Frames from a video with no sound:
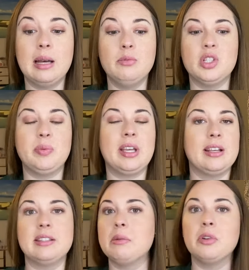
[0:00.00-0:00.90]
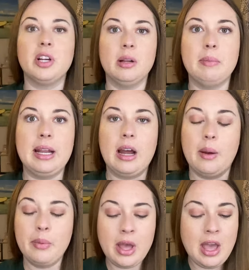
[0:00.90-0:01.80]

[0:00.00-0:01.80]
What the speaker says: just because they were going to meet up.